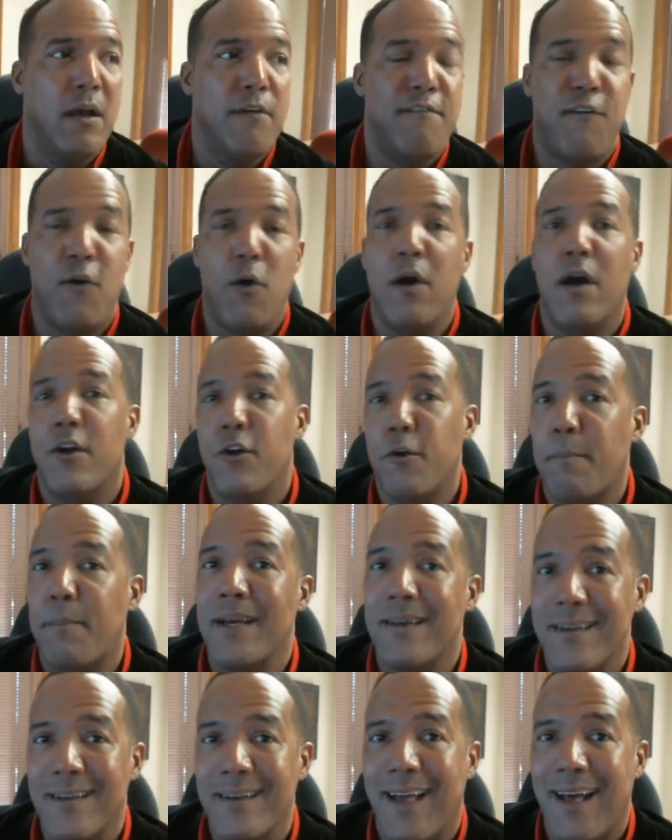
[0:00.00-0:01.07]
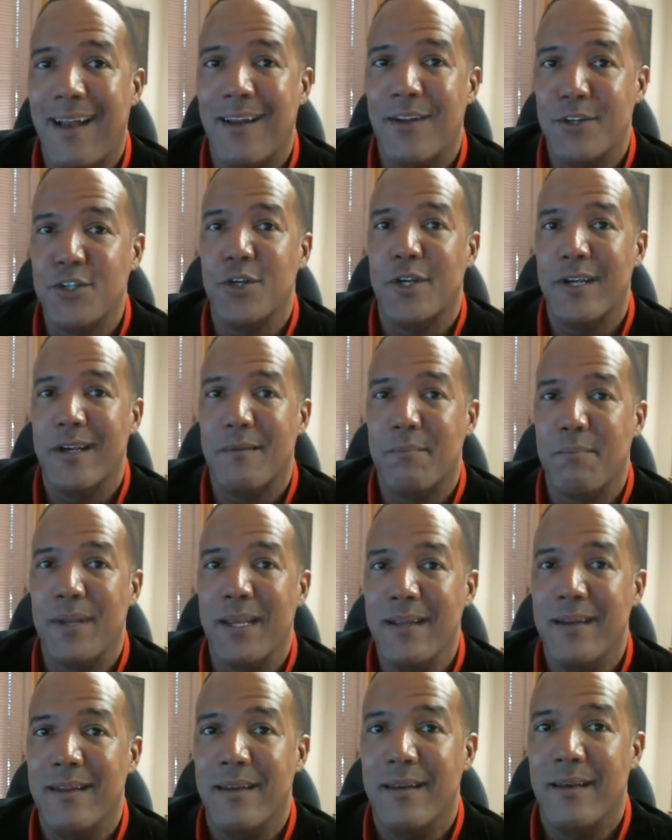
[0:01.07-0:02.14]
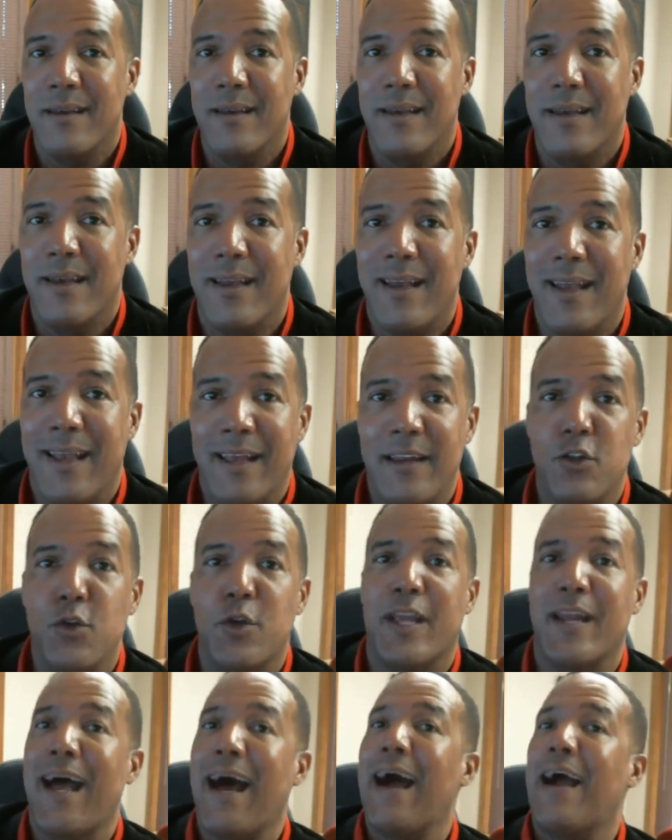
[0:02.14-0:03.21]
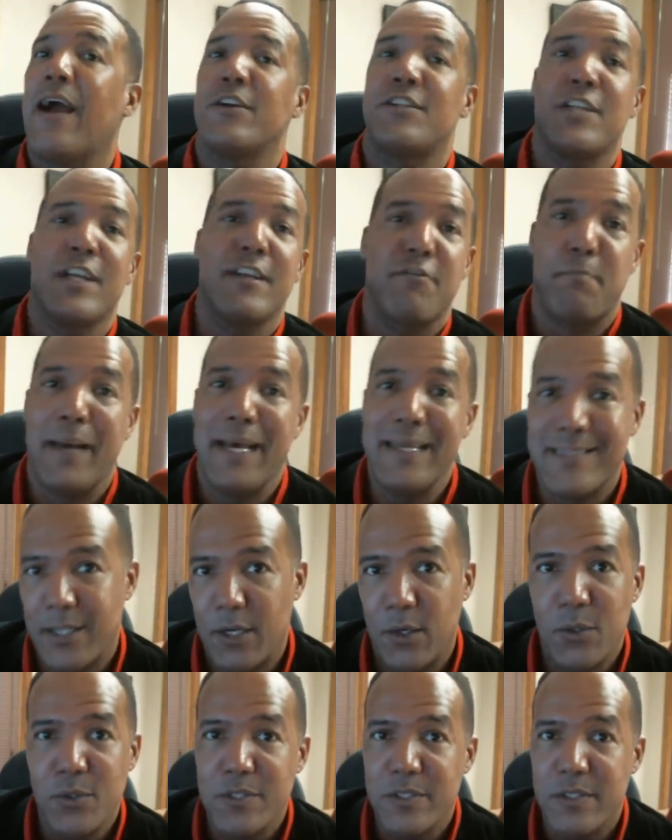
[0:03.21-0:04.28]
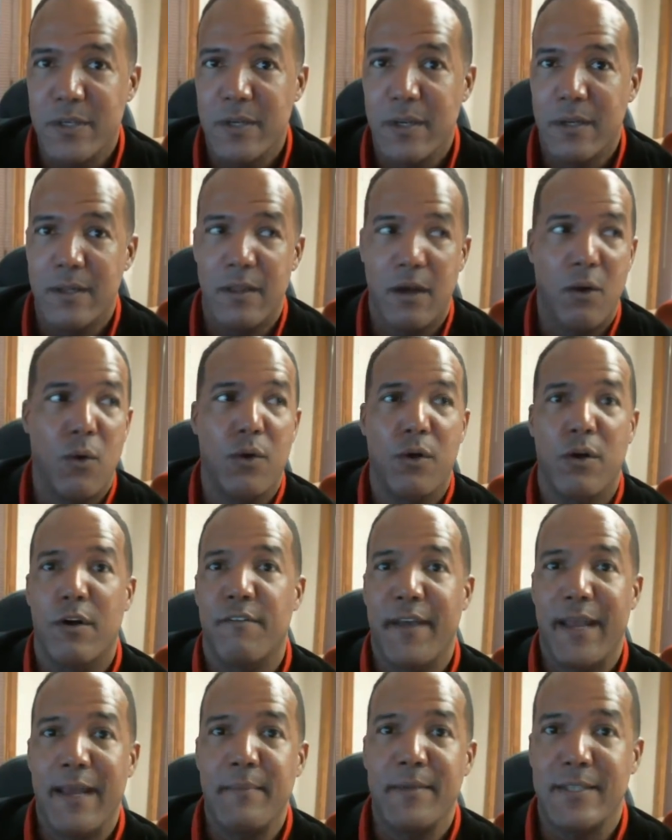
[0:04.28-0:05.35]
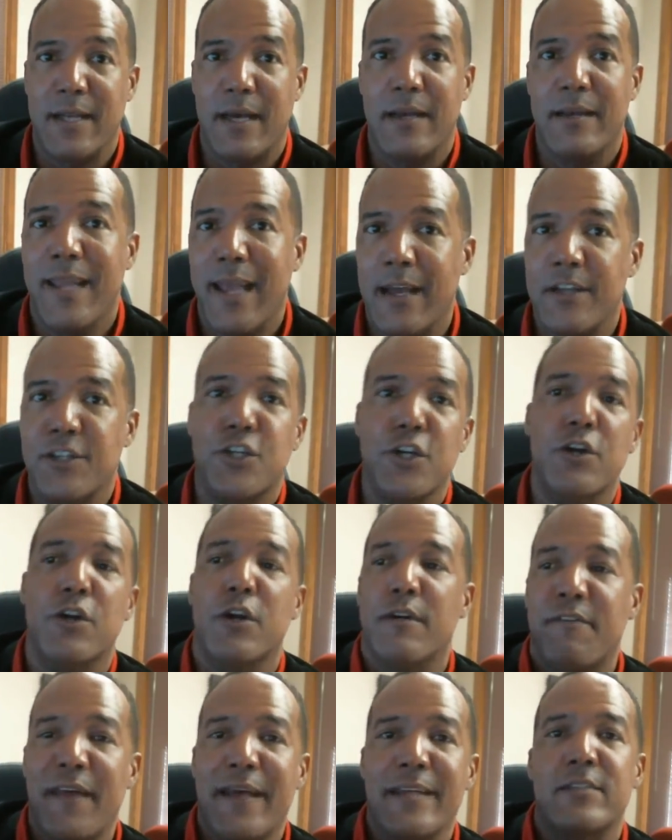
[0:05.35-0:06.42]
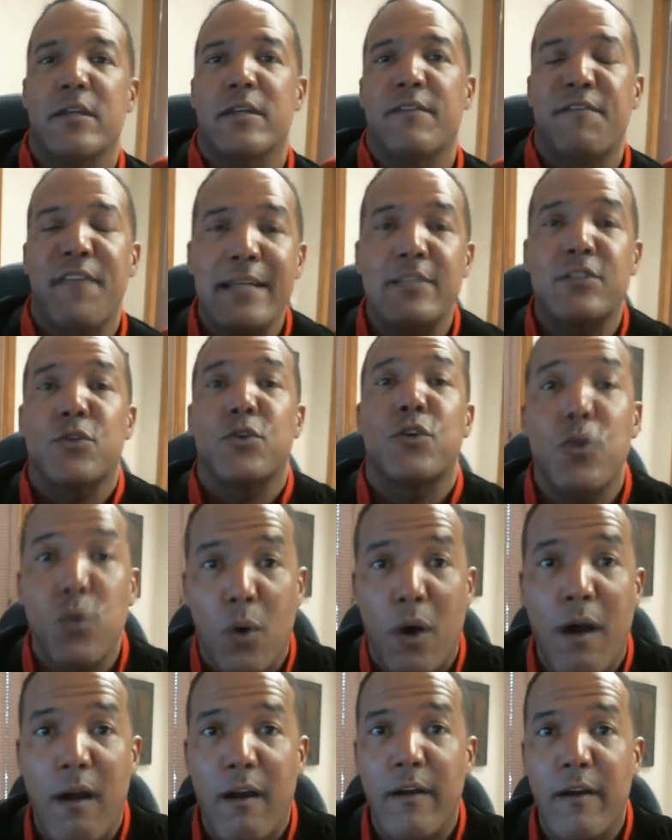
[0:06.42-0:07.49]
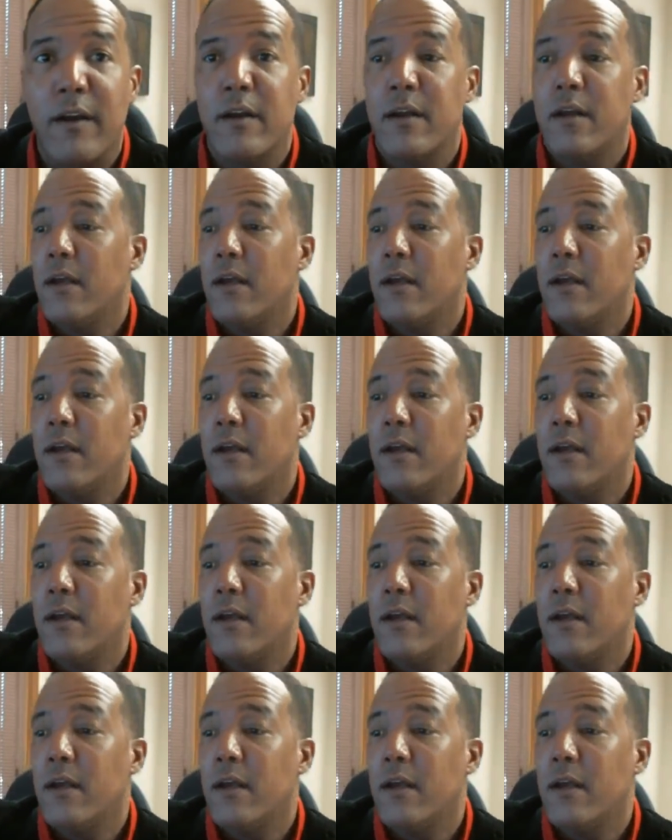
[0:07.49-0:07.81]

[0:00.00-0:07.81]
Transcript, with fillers: 400 billion dollars, you can compete, and you can hire Jeff Bezos, the owner of Amazon. Yeah, sure. If that's if that's who you are,